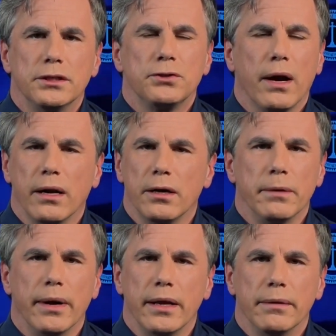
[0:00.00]
to try to
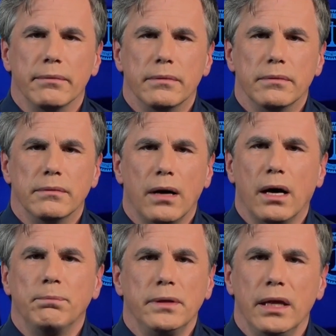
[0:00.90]
undermine him.
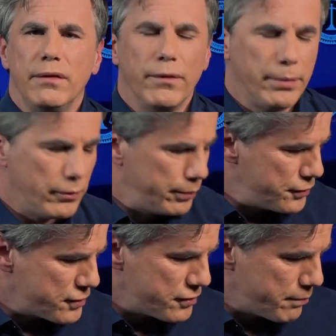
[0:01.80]
Unbelievable
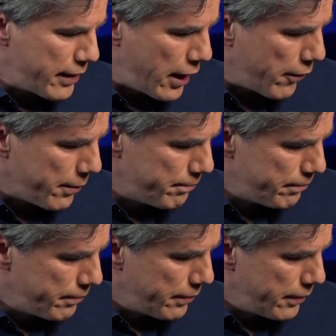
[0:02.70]
abuses of power.
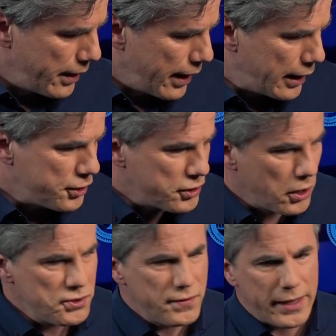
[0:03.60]
And it
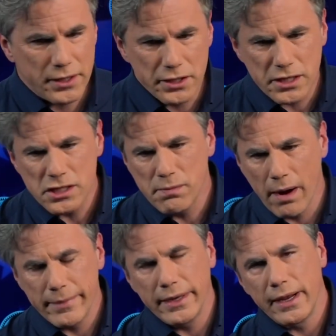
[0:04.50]
shows you that the Justice
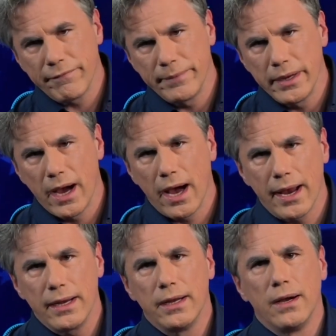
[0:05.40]
Department and the
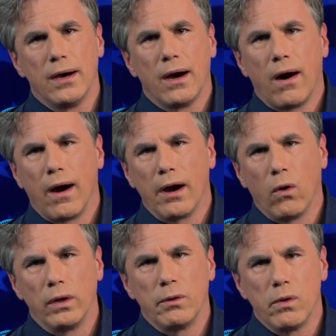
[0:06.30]
FBI are
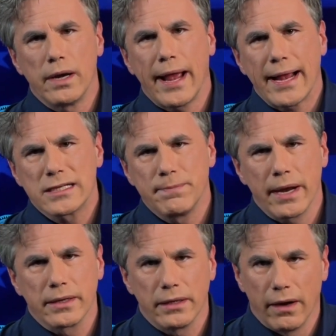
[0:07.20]
only one
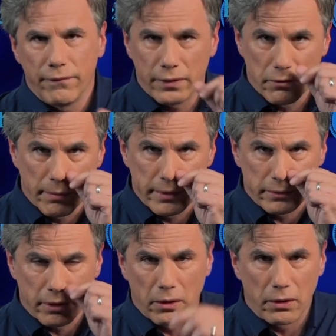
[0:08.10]
aspect of the
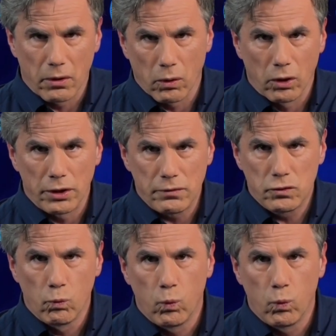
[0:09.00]
criminal, or, or only